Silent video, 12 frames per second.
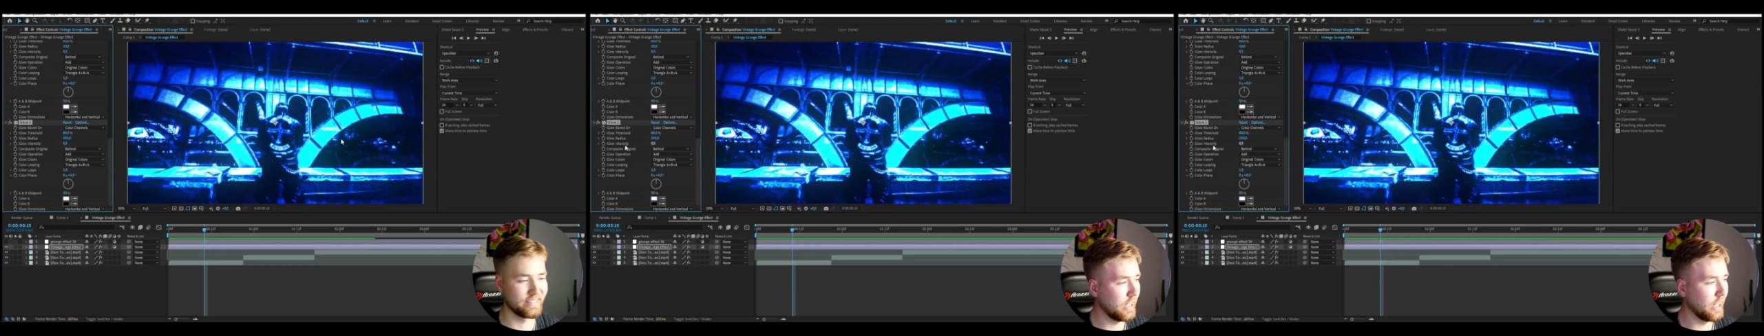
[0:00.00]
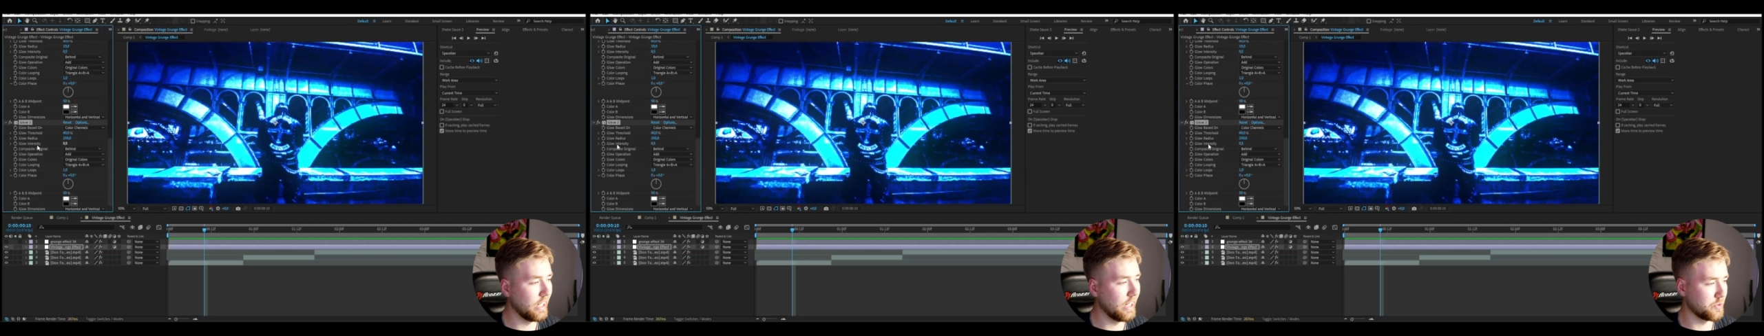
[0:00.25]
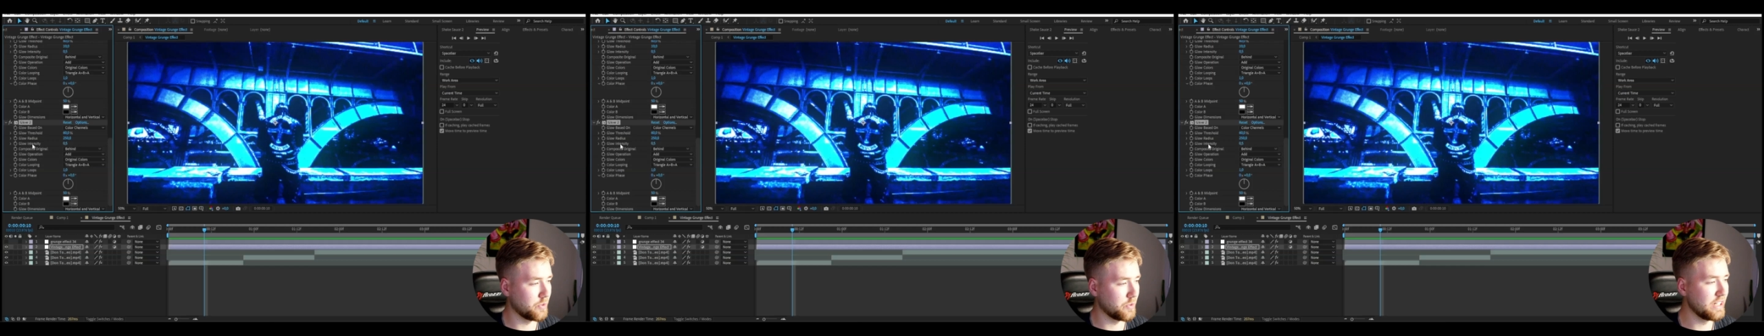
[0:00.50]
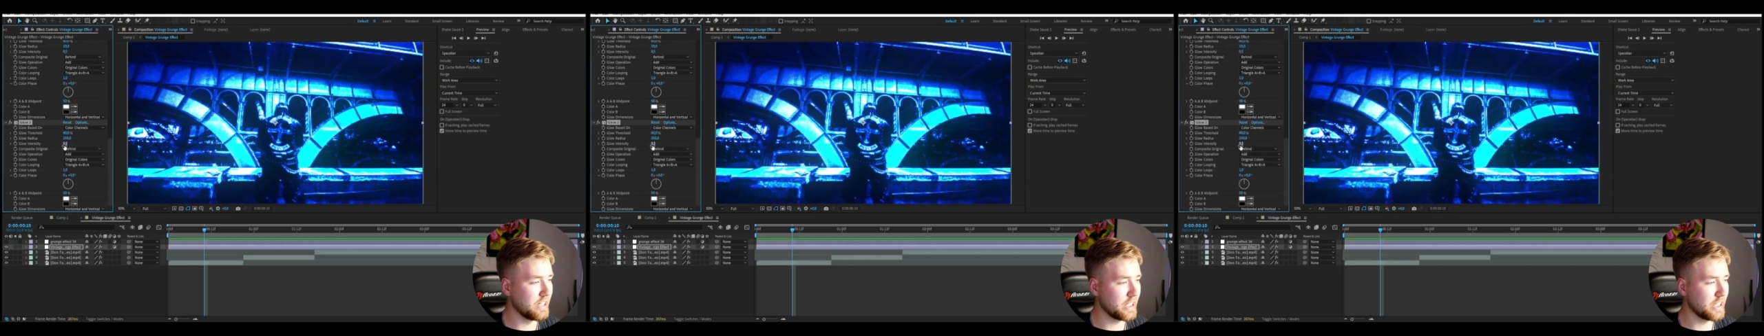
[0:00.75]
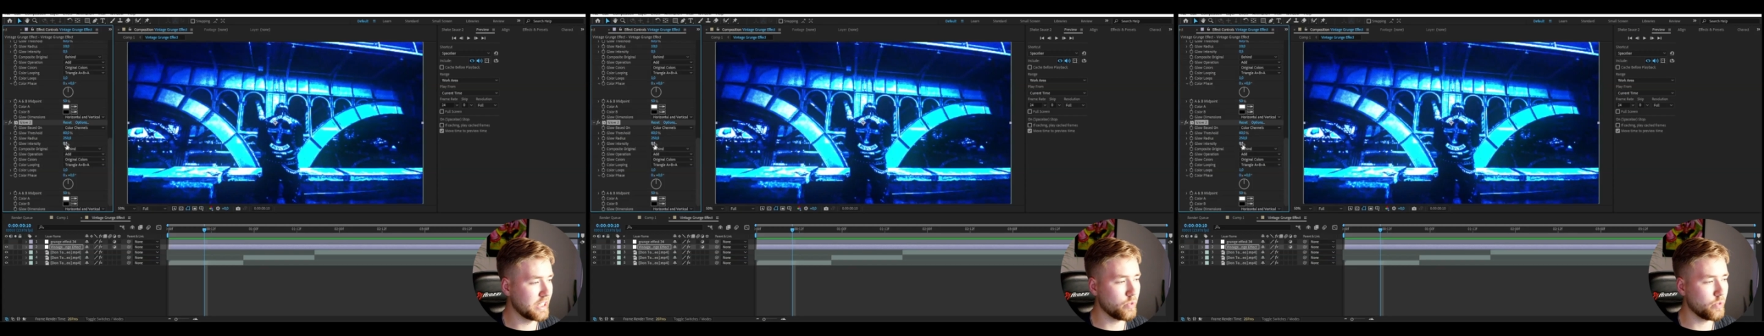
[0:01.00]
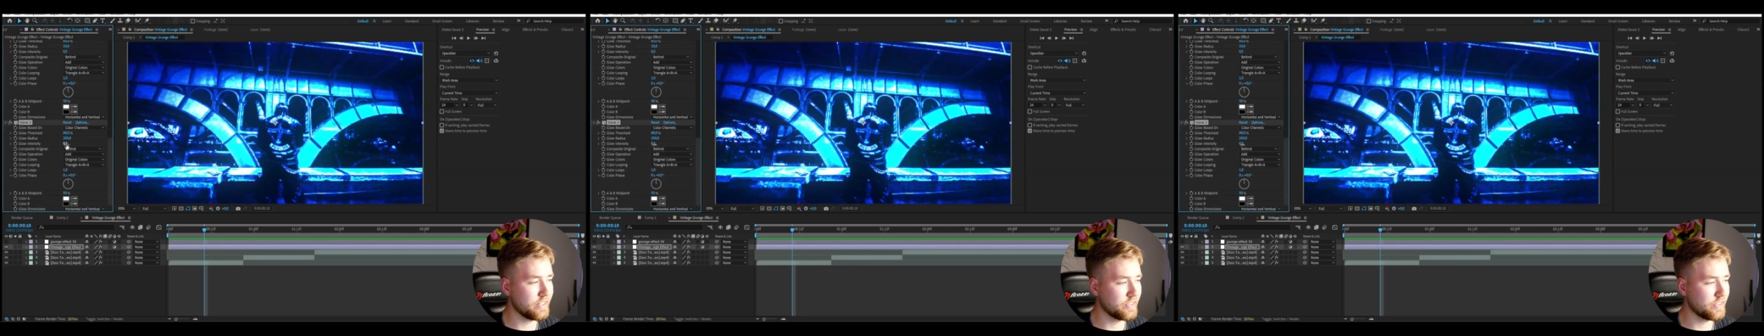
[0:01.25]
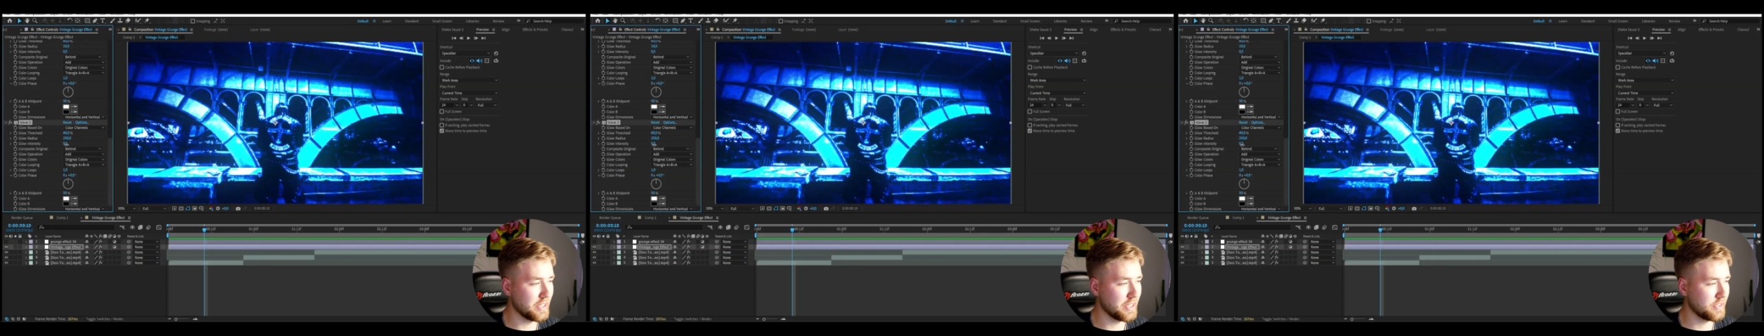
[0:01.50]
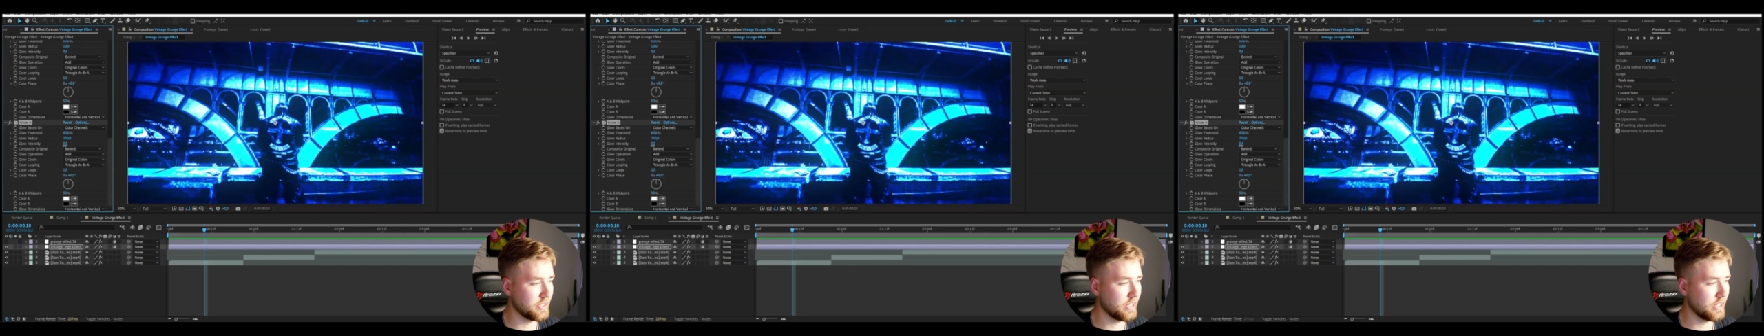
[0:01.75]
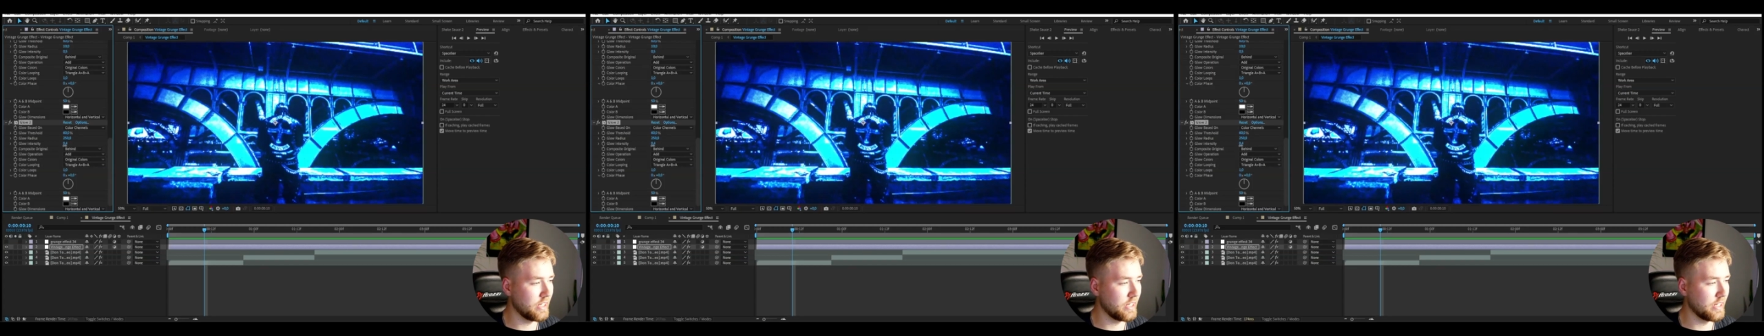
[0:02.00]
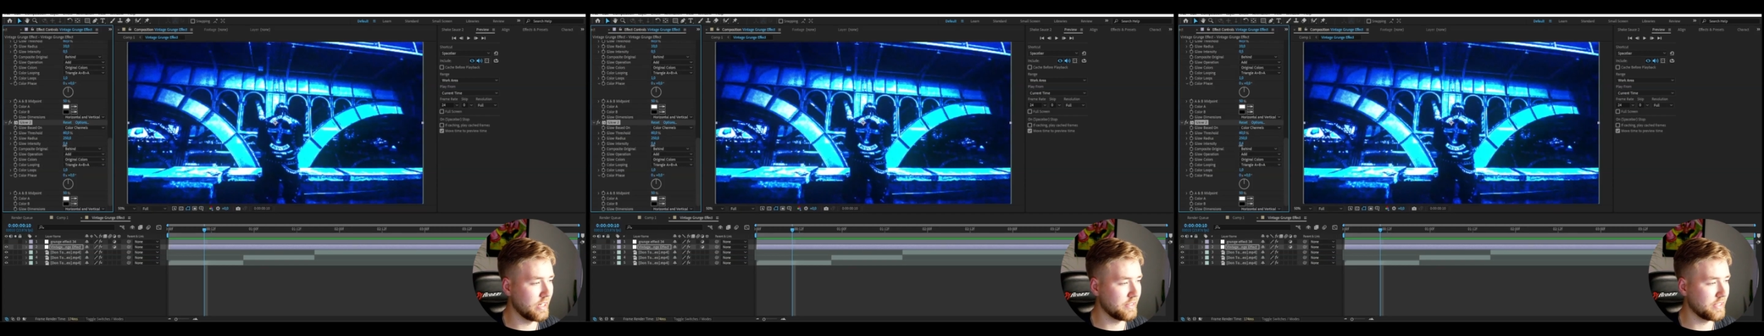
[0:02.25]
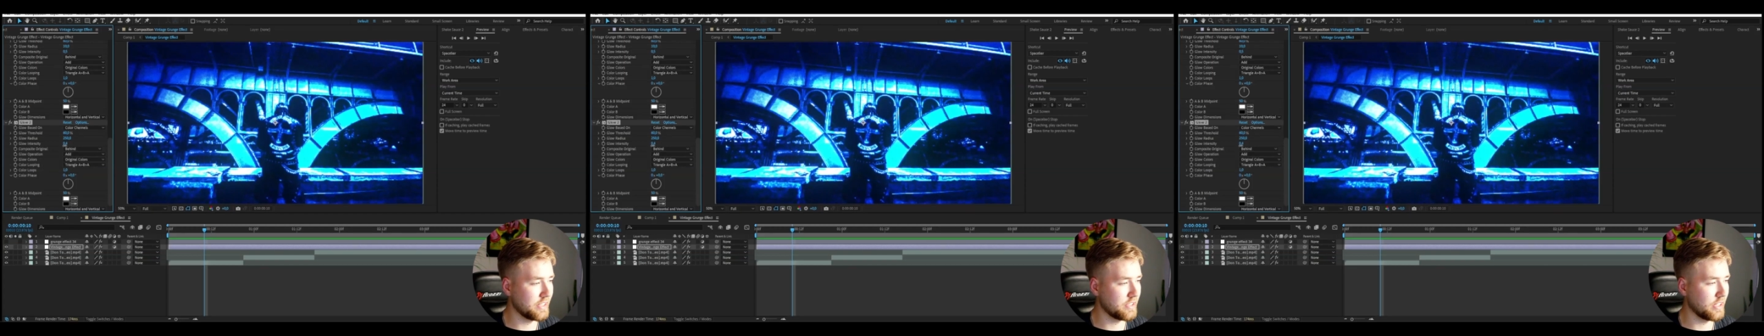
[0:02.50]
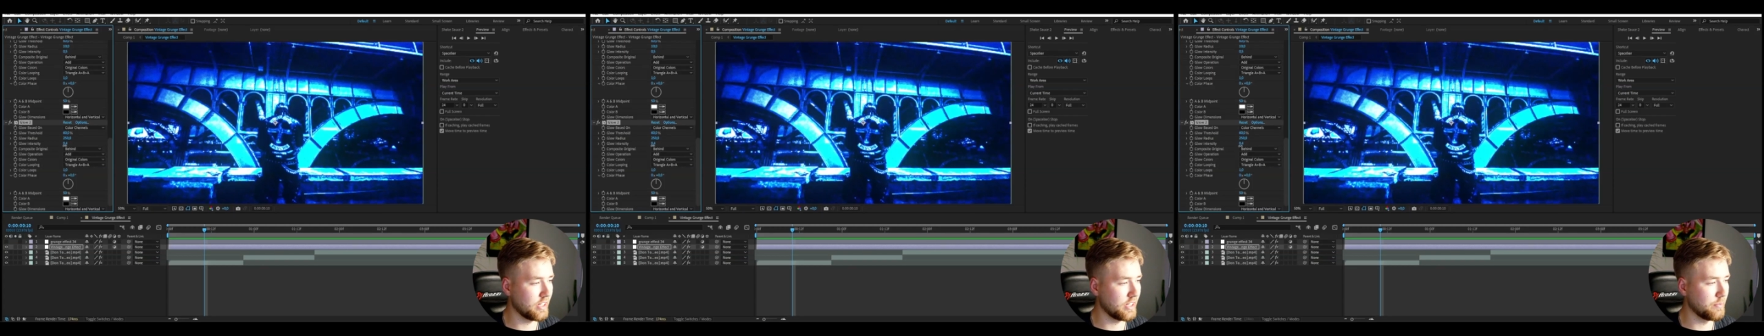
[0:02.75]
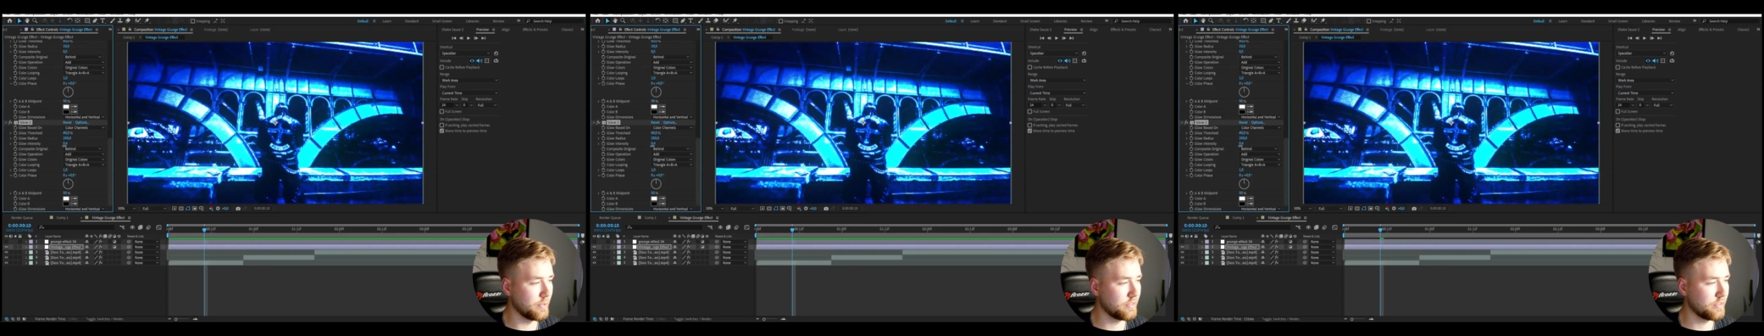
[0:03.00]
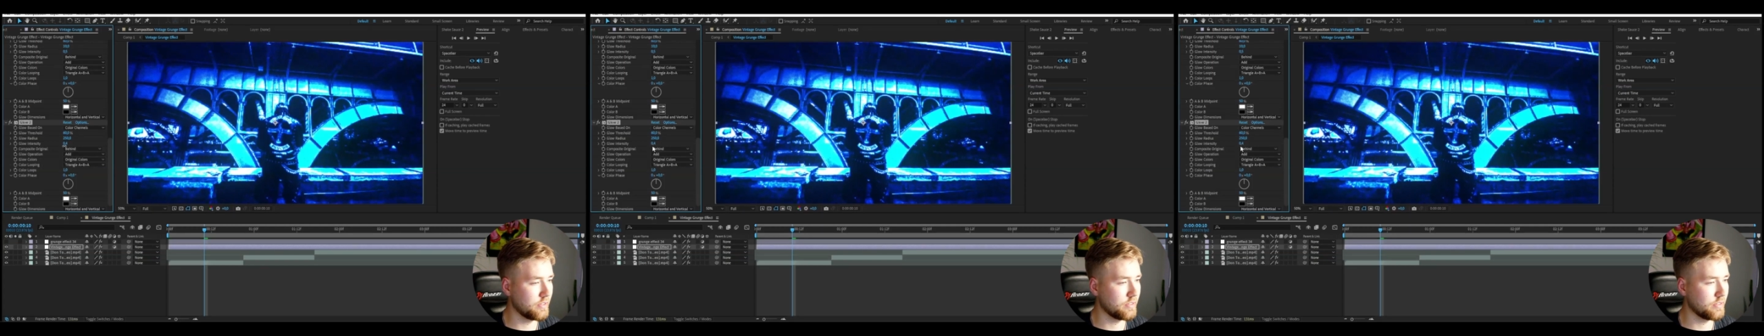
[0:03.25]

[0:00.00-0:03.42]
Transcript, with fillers: And I'm going to decrease the in uh, intensity a little bit,